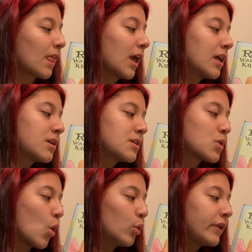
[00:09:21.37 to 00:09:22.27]
It is
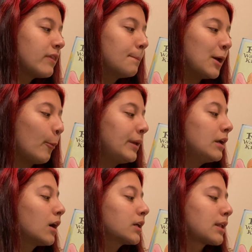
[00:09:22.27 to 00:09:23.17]
only the male
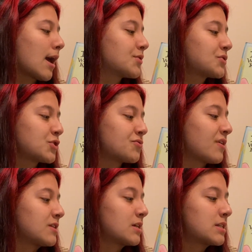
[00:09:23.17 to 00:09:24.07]
peacock that has such a
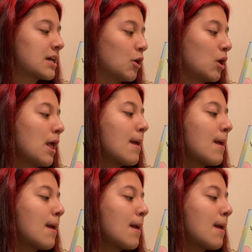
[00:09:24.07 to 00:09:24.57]
fancy tail.